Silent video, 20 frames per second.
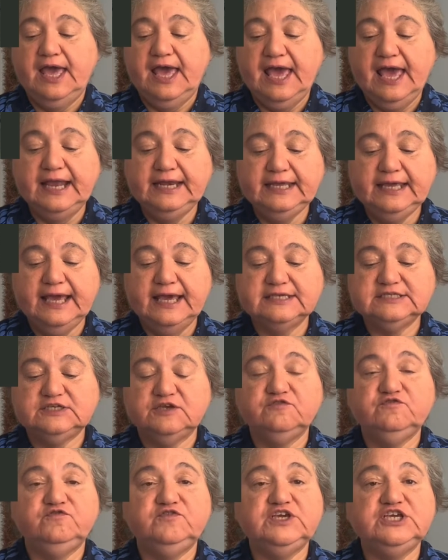NES
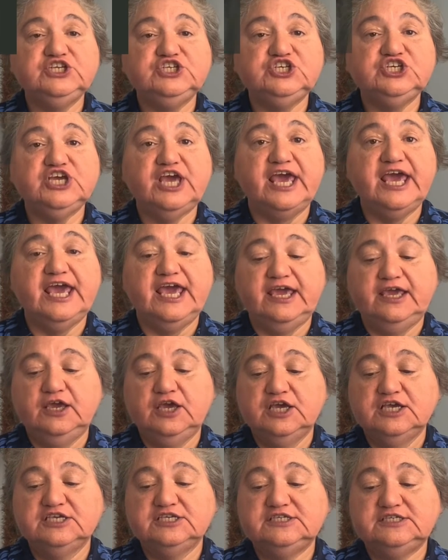VGA
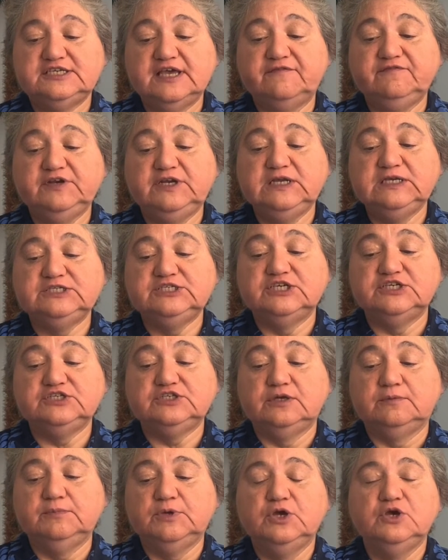70
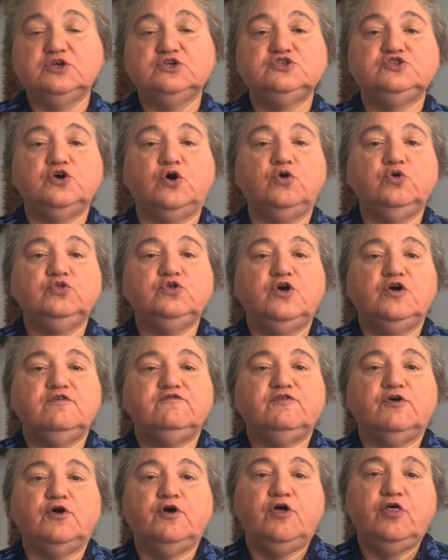system sold
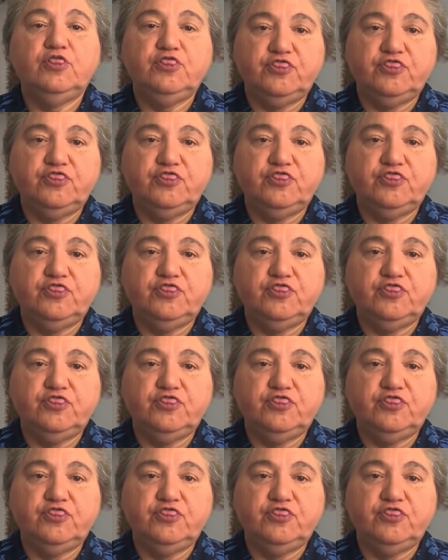for